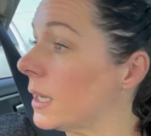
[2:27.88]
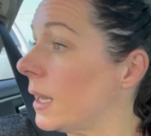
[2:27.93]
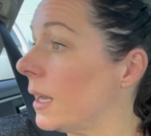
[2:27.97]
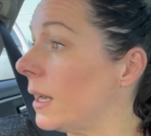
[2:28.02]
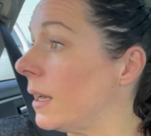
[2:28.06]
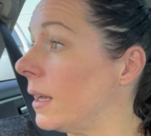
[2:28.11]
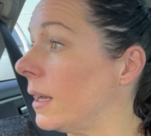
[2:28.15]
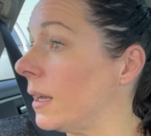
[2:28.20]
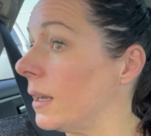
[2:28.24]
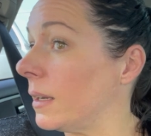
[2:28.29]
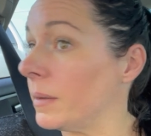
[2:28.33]

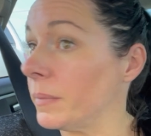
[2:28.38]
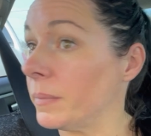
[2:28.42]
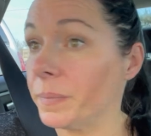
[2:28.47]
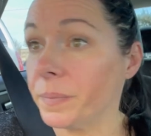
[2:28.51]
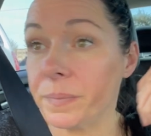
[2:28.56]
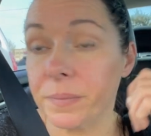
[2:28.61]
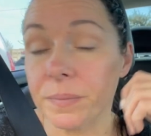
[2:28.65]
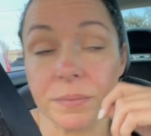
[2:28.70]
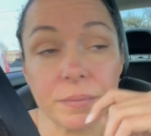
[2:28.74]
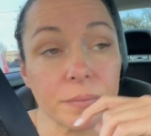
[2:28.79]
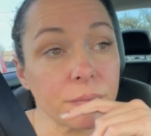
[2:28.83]
uh,
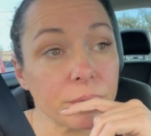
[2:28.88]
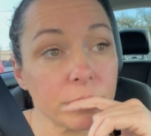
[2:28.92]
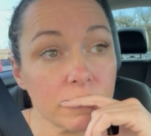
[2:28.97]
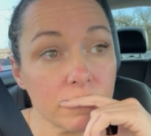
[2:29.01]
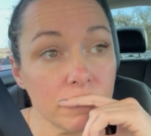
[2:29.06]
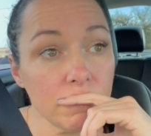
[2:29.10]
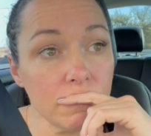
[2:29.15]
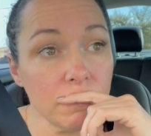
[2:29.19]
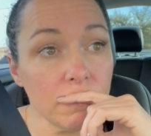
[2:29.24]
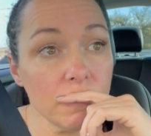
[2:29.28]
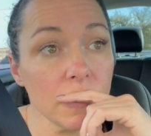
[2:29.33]

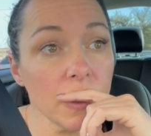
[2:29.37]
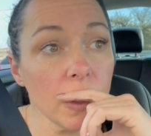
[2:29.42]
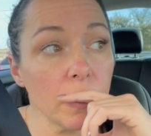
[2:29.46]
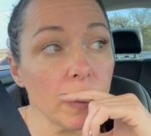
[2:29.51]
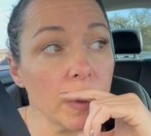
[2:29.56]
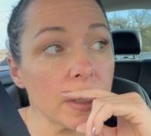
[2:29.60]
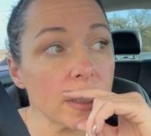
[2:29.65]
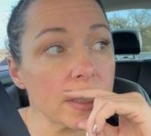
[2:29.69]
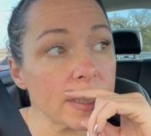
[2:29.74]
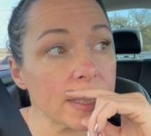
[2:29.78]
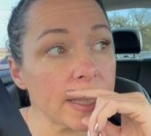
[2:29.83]

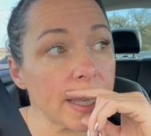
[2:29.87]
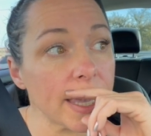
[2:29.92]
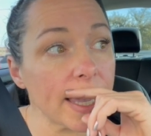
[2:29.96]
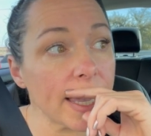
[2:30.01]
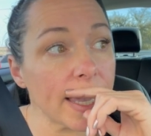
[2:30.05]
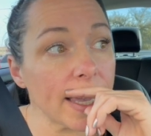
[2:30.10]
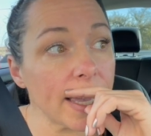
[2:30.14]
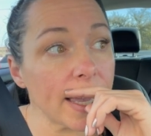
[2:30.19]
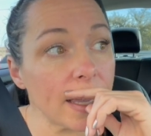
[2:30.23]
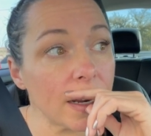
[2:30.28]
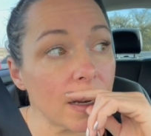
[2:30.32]
work's
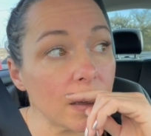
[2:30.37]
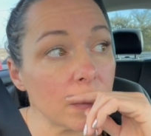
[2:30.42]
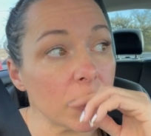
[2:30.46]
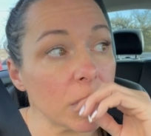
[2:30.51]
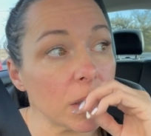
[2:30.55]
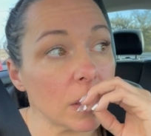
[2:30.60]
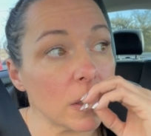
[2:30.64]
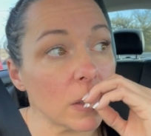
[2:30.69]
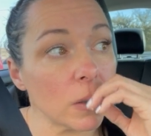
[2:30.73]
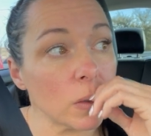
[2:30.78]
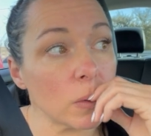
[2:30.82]
late and I'm going
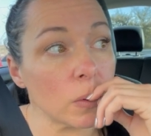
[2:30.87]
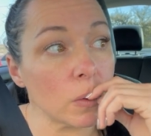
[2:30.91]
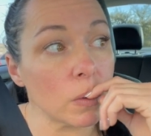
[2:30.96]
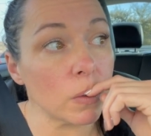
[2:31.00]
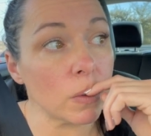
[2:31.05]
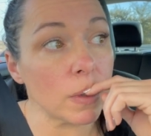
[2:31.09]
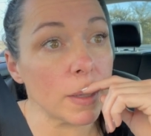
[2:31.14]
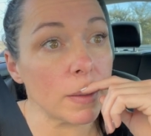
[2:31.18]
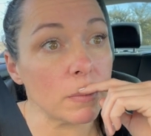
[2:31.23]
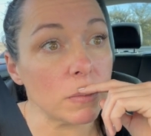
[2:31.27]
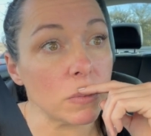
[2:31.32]
to go
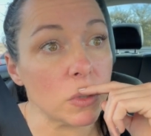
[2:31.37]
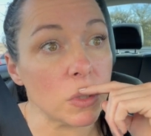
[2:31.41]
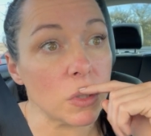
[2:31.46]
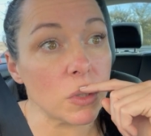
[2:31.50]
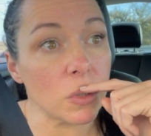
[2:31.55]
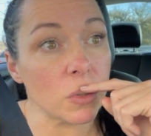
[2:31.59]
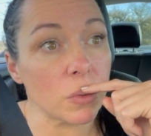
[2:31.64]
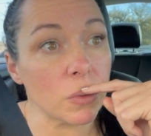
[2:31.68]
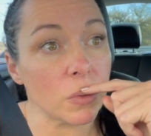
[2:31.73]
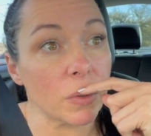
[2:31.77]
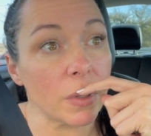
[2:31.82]
and
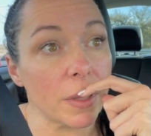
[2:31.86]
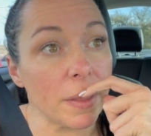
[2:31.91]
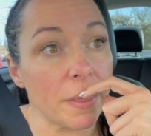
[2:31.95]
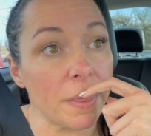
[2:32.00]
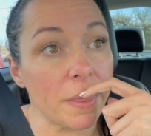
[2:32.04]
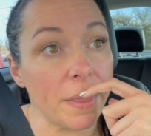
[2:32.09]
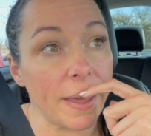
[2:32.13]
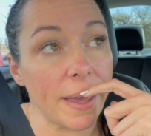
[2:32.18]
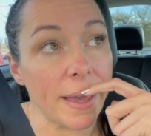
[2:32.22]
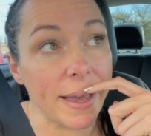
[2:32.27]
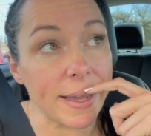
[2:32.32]
do
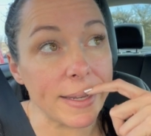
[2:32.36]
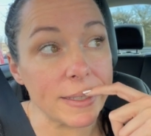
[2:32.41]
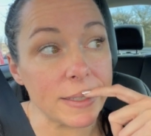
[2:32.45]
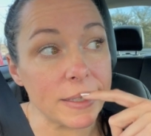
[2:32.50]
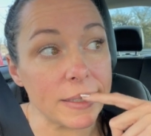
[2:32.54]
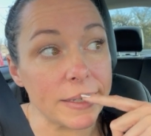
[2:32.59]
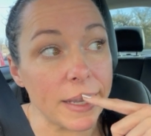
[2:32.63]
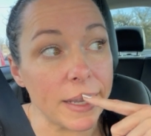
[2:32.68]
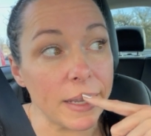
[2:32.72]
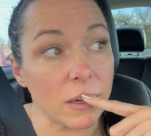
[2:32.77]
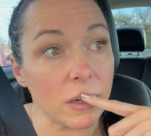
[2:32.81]
that
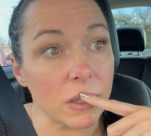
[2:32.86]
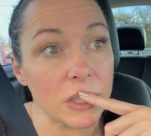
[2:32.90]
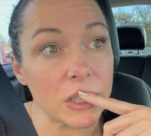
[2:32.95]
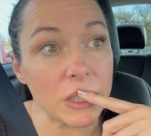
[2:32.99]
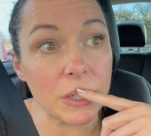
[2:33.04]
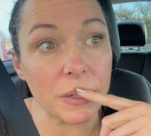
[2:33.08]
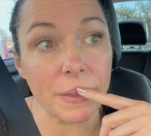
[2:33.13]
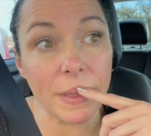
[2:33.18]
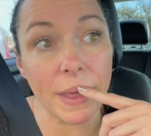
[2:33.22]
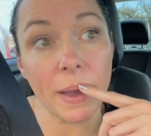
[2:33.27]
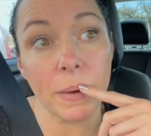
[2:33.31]
today and I'll
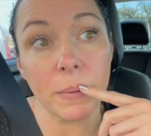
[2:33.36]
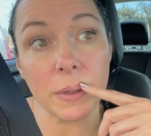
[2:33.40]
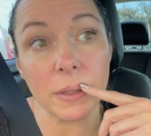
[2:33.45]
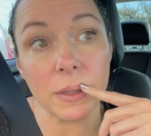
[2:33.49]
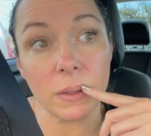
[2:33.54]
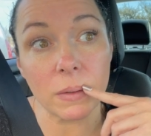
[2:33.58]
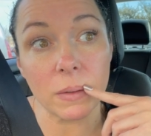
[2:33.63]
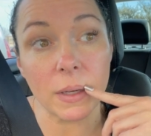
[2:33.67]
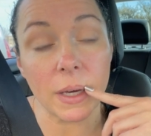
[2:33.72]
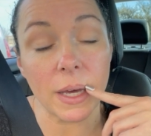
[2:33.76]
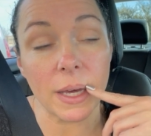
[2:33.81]
share that with
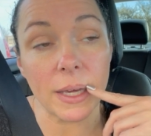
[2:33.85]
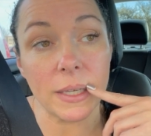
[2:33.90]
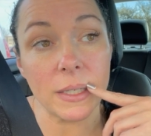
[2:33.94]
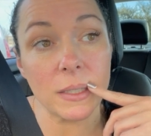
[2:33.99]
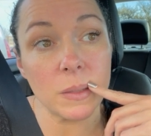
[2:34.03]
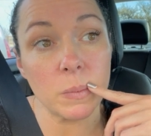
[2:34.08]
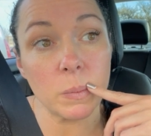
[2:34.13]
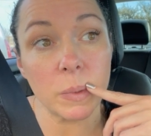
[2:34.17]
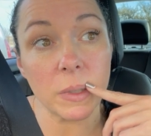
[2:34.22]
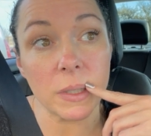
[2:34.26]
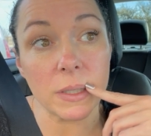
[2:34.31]
you
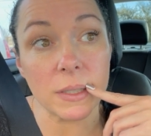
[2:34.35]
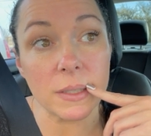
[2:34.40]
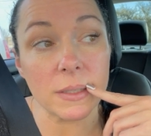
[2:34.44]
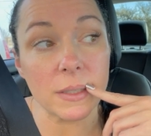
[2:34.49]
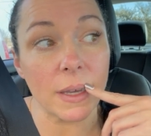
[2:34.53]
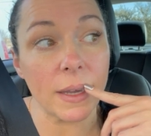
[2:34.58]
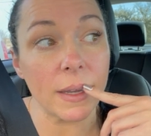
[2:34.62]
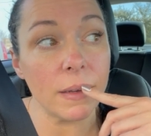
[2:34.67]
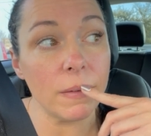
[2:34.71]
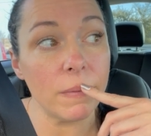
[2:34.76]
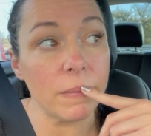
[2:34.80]
guys. But
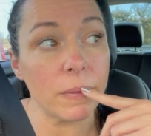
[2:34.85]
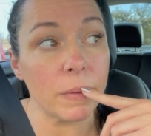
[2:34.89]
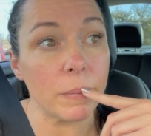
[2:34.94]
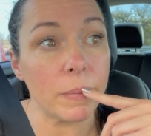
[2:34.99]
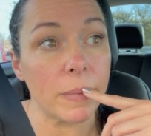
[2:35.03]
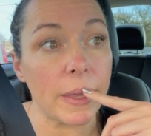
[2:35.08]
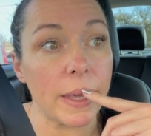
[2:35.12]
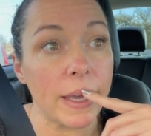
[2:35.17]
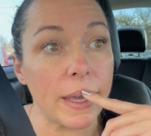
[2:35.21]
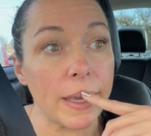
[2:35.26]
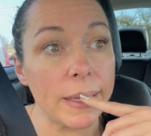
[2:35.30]
aside from
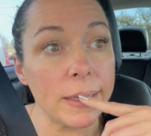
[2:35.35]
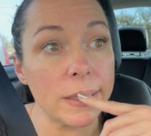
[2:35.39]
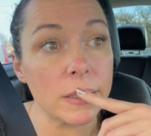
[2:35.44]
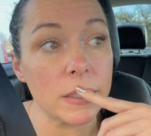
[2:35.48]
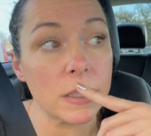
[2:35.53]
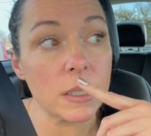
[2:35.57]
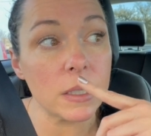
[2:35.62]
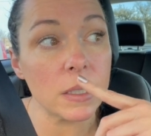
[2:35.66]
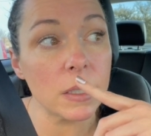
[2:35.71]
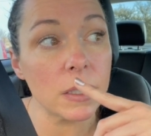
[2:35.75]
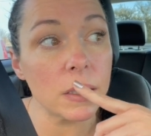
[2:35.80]

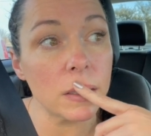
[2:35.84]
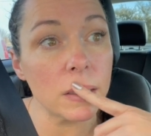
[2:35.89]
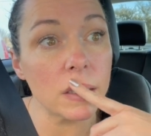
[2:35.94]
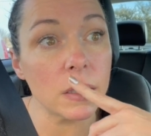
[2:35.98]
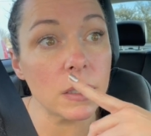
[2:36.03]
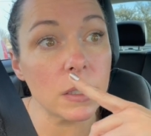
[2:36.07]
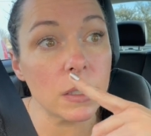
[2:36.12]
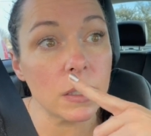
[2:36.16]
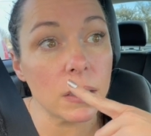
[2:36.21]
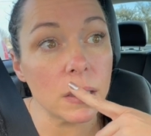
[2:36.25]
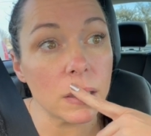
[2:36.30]
that,
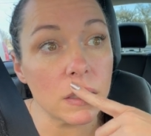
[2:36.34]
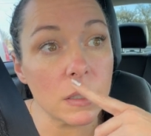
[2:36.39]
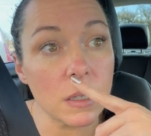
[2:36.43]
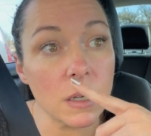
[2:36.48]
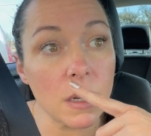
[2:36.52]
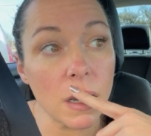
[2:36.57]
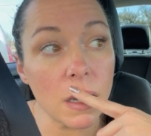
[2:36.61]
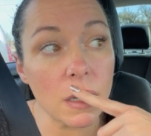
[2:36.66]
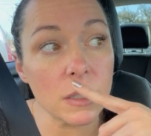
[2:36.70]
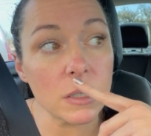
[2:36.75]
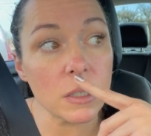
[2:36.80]

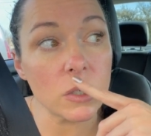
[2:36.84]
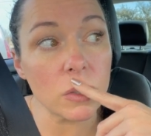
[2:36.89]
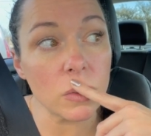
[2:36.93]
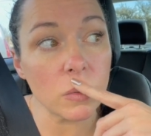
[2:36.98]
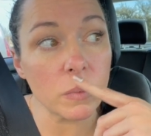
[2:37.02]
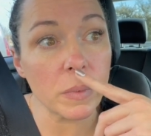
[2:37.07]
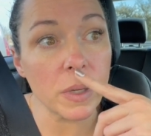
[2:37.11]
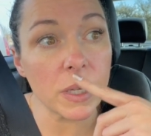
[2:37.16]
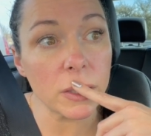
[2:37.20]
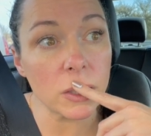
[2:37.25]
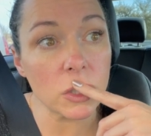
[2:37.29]
not too
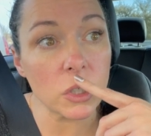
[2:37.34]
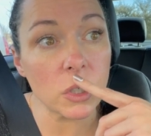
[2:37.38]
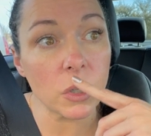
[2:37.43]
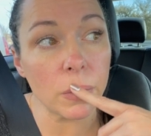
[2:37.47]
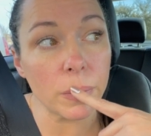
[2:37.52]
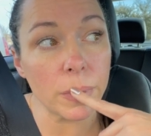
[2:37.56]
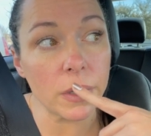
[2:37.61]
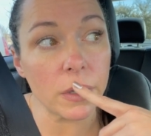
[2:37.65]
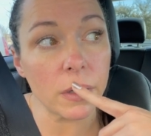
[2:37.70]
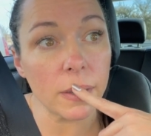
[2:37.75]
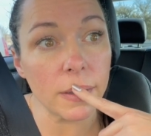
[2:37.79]
much
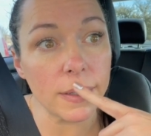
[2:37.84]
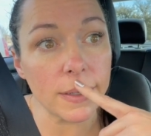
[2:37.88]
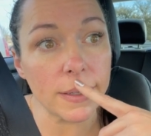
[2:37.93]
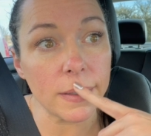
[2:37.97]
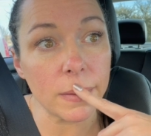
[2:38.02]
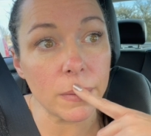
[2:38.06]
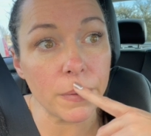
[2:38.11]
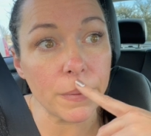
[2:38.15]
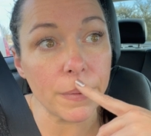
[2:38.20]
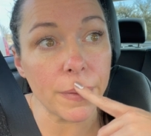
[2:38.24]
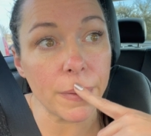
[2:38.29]
going on, I
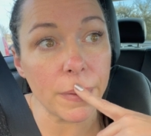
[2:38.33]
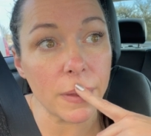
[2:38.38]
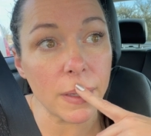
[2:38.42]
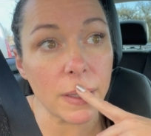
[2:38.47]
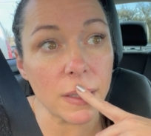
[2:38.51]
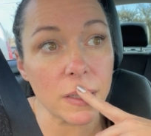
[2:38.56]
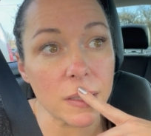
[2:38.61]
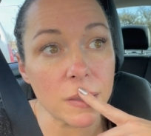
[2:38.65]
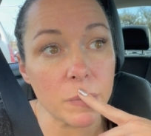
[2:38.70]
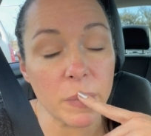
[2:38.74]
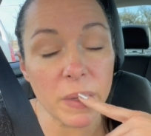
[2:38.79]
don't
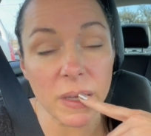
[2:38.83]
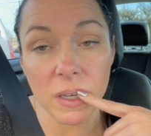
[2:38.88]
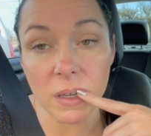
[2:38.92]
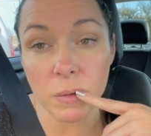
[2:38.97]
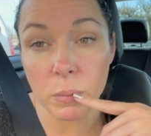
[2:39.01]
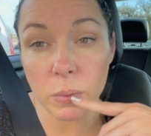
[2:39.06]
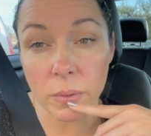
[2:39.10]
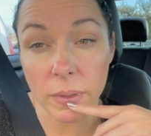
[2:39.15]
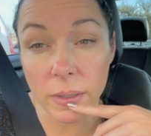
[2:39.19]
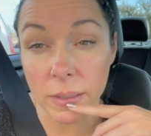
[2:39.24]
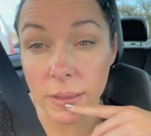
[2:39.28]
think. Just pick
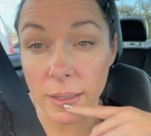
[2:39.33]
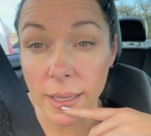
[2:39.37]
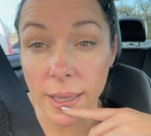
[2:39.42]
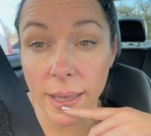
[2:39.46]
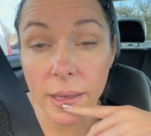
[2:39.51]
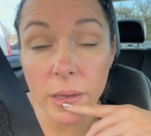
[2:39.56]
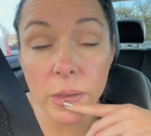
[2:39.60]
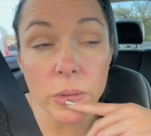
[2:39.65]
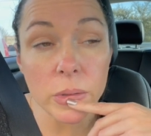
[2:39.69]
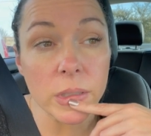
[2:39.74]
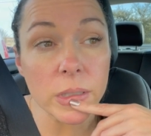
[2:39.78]
up around the
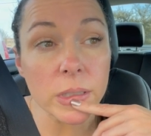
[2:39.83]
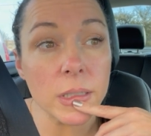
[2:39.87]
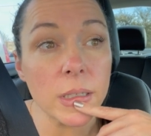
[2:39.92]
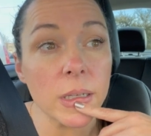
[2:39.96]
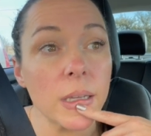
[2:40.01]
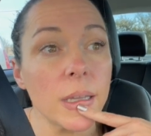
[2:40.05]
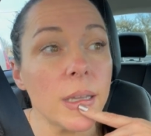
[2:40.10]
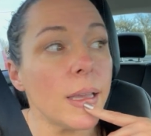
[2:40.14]
house.